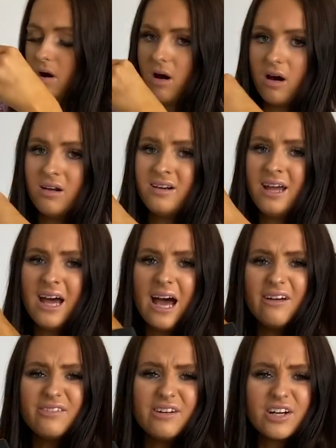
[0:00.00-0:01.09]
on.
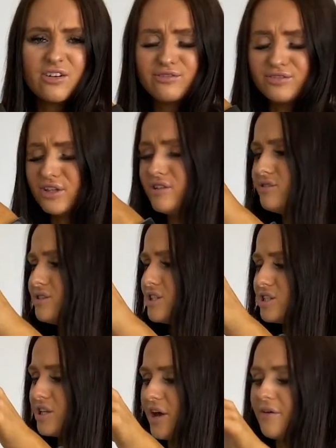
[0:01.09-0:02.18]
I'm very confused,
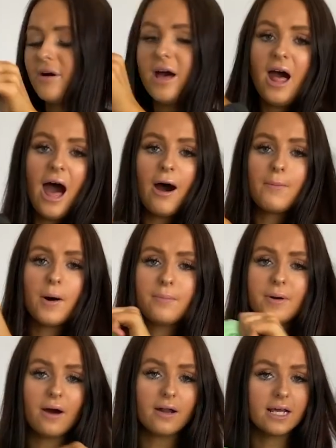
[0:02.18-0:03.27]
so I'll pop
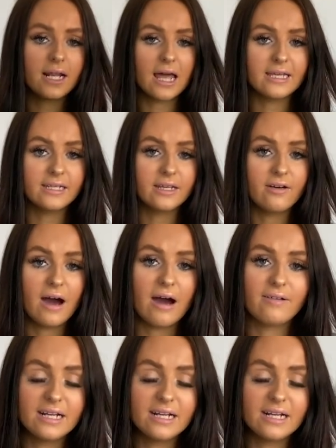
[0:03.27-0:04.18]
it on and let you know how it